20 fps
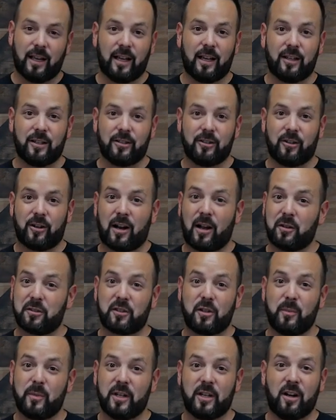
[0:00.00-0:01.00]
and your
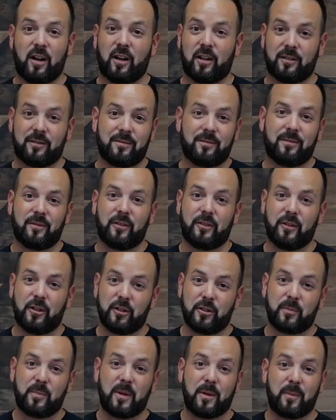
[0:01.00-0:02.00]
house could be gone.
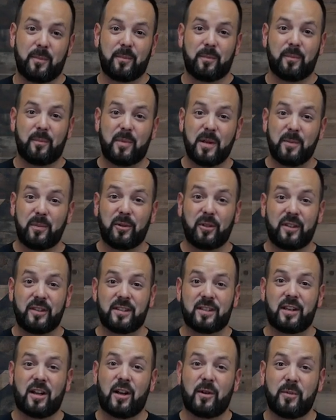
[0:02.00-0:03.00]
There's been people
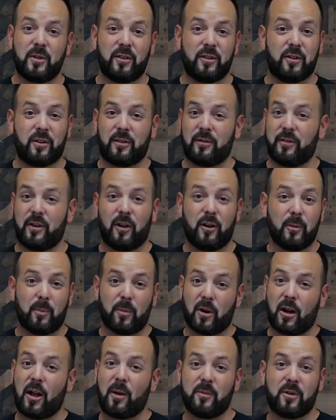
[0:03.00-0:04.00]
in this hobby that are very
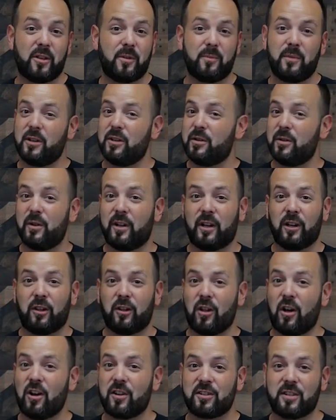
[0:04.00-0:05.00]
prominent, been doing it a
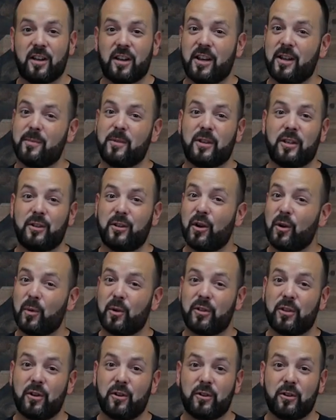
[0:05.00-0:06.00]
long time, and they know
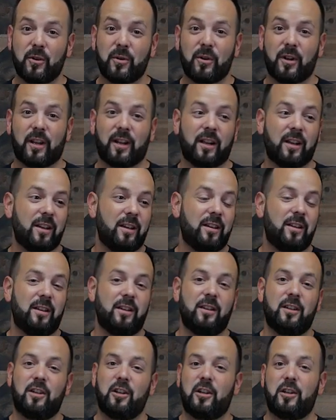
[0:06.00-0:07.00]
what they're doing,
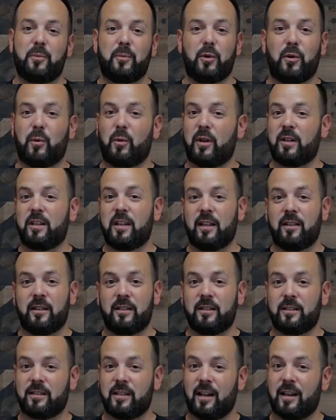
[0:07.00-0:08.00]
but one day
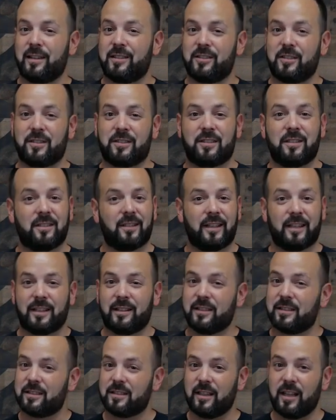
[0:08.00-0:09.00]
they decided just to
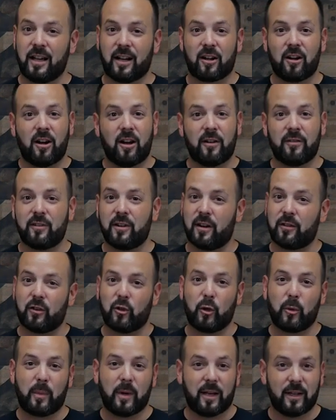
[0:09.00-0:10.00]
like slack off, not
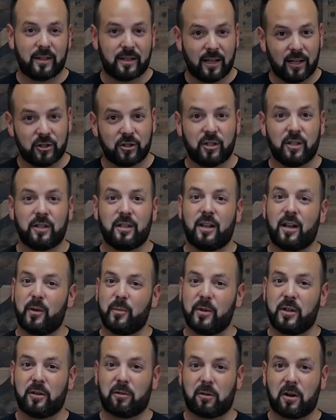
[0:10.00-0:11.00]
really pay attention,
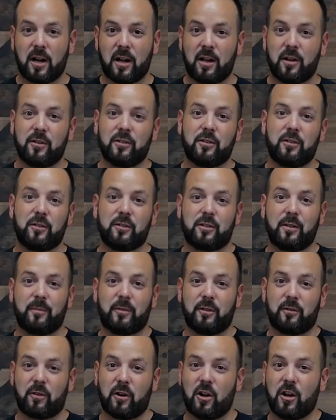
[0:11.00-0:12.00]
not be around, do
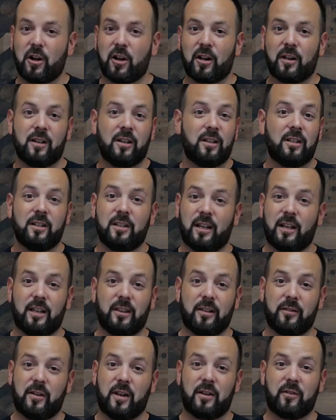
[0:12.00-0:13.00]
something wrong,
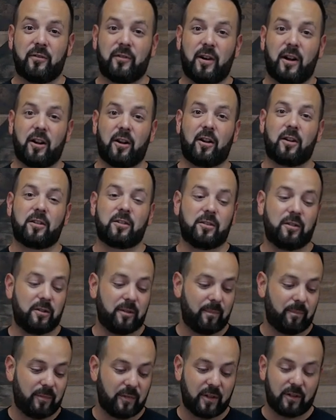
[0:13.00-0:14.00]
and they've had fire.
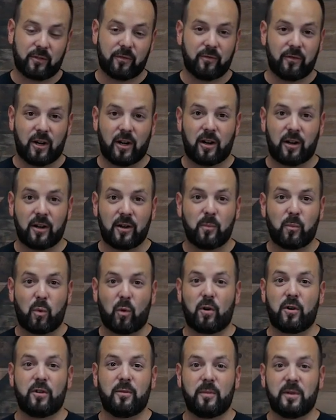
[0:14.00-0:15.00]
So it's very
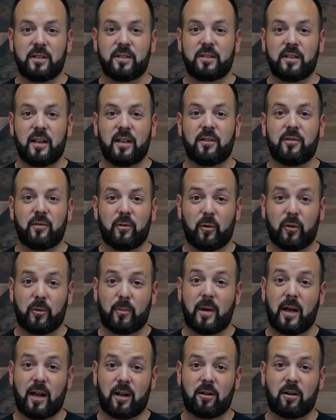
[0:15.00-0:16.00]
important to be safe
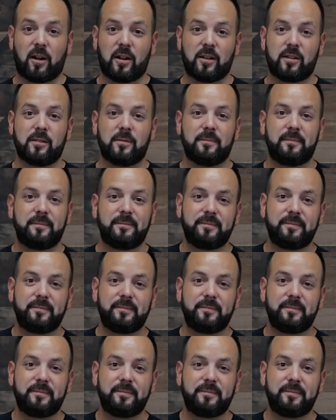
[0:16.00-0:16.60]
with batteries.